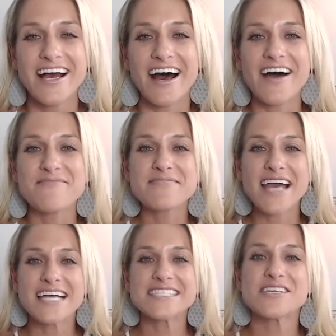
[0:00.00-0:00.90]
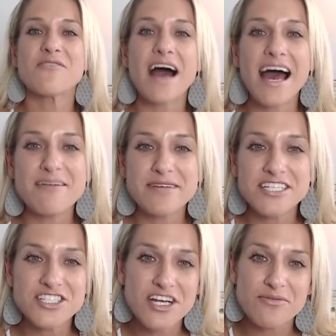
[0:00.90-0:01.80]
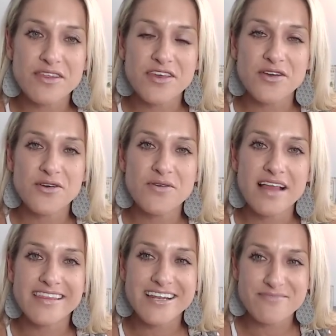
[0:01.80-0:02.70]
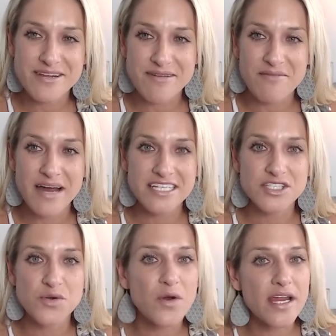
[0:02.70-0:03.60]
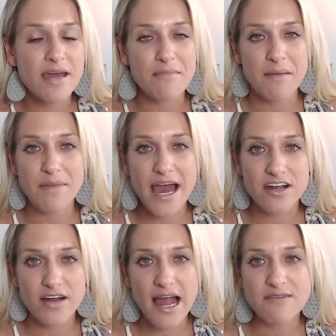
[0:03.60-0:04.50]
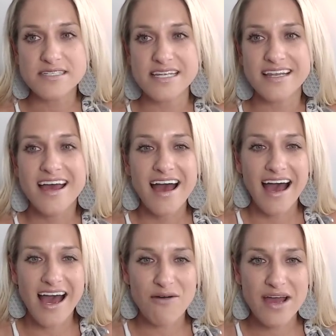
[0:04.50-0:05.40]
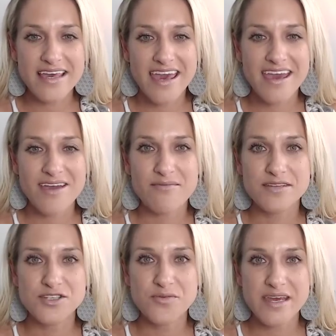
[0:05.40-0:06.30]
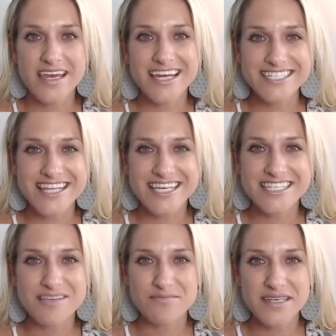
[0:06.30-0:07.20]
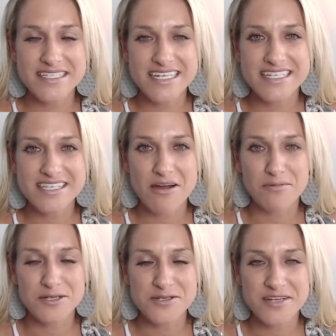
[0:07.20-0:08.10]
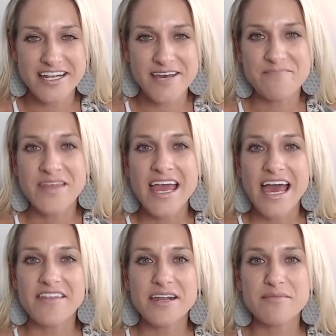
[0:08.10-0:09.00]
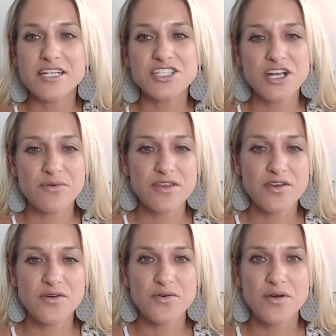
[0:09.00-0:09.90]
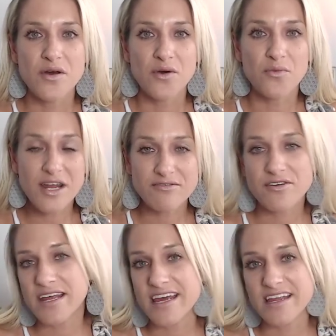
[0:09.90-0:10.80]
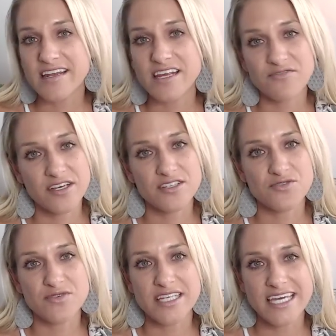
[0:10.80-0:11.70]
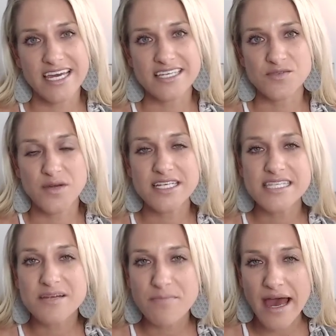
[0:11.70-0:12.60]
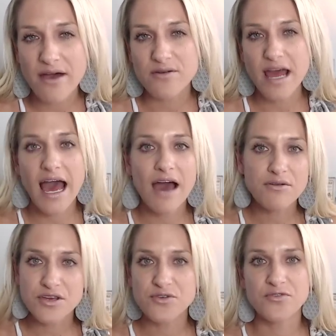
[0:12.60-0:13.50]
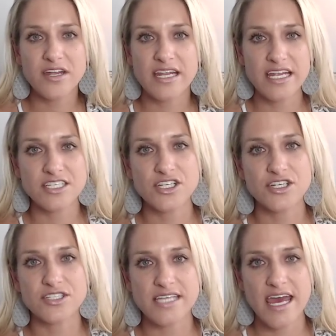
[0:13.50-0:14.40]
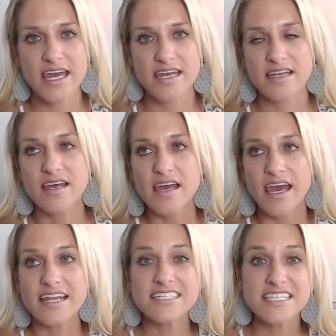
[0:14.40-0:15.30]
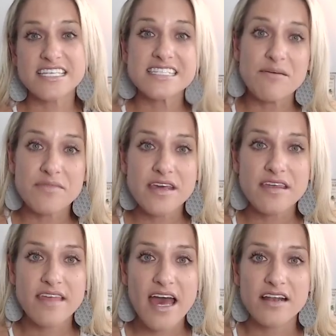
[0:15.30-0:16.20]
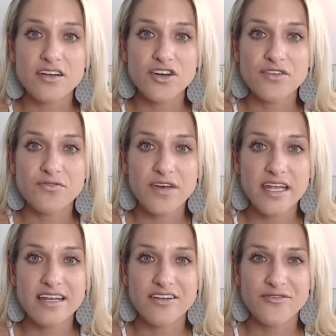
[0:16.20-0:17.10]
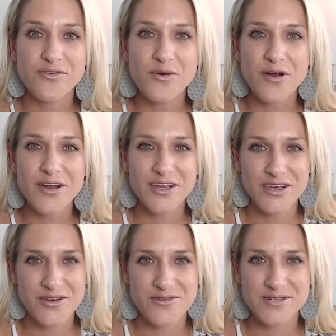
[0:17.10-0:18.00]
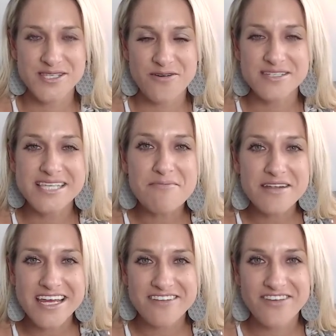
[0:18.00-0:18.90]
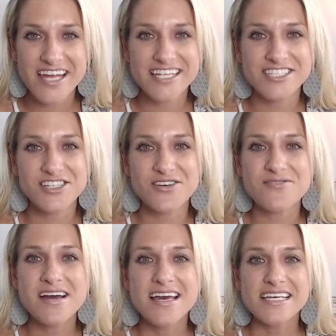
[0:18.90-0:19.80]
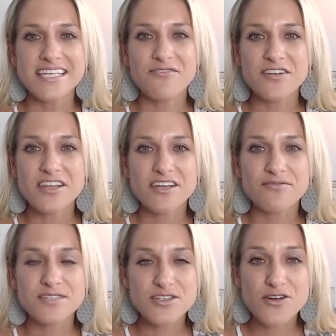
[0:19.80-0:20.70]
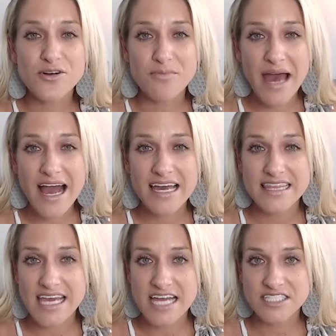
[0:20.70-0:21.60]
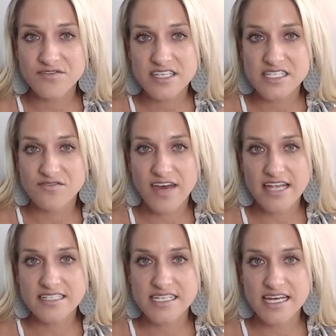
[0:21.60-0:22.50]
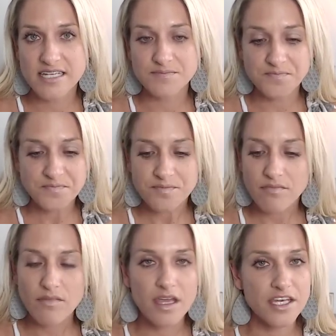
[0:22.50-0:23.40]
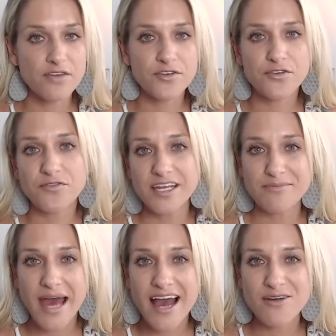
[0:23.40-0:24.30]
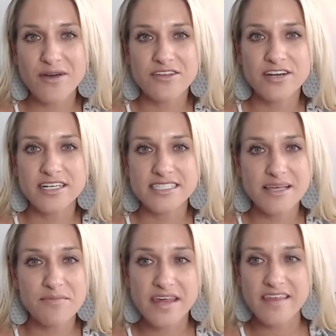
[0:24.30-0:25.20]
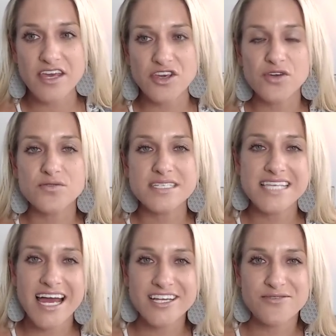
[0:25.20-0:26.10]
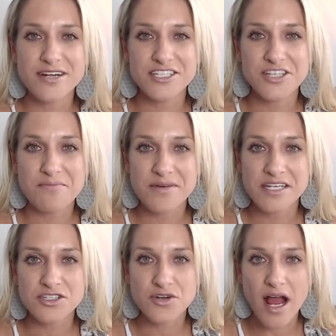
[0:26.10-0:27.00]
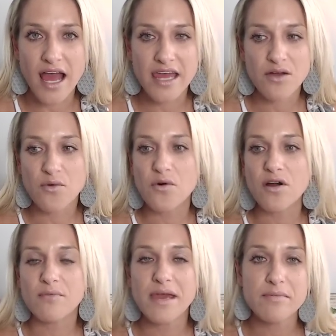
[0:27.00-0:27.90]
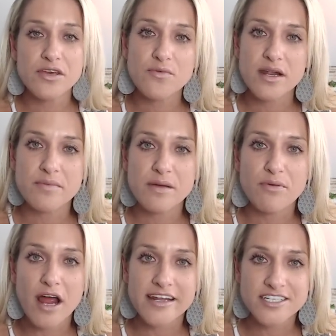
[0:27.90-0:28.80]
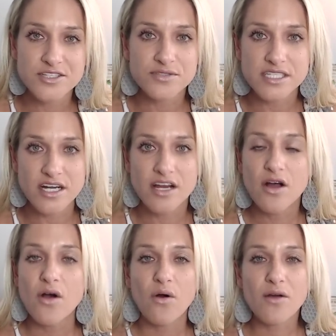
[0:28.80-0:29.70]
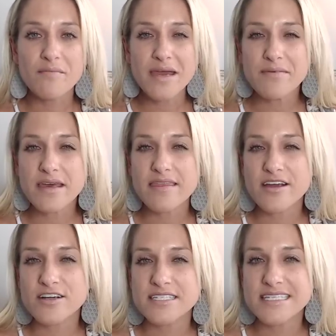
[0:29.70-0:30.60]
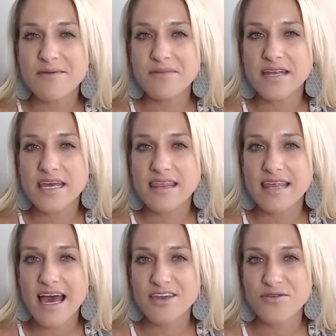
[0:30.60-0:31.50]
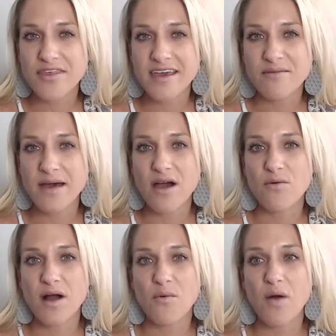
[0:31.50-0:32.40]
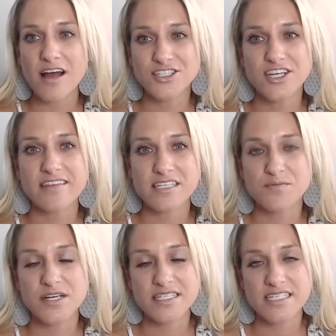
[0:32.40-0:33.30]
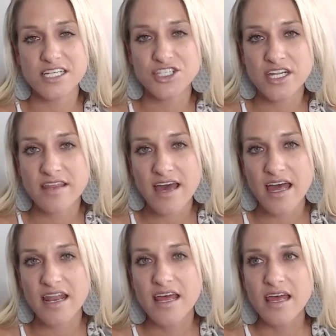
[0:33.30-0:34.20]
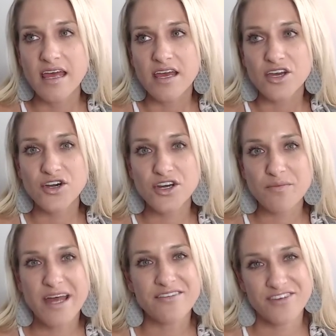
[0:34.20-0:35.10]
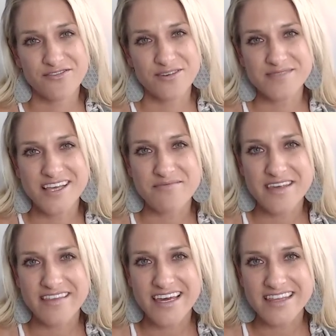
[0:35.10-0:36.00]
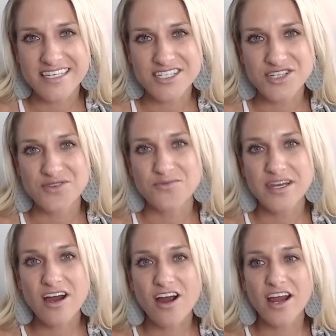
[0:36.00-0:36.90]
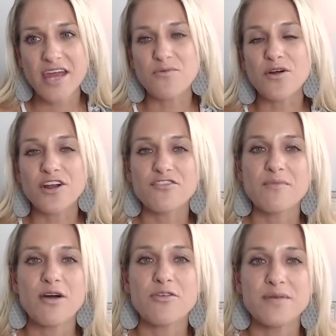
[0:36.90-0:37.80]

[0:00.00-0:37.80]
Guys, so I'm going to share with you a little bit about my story and my background and how I came to be into this business opportunity. And then I'm going to share with you what Rodan and Fields really is. What is it about? How do you fit it into your day? And is this something that could fit for you? So somebody invited you. Definitely circle back at the end of this event and give your feedback, whether it's something that you decide you want to jump in and try, or maybe you want to be a product user, or maybe there's somebody that you think about while watching this presentation that could benefit from something like this too. We are a word of mouth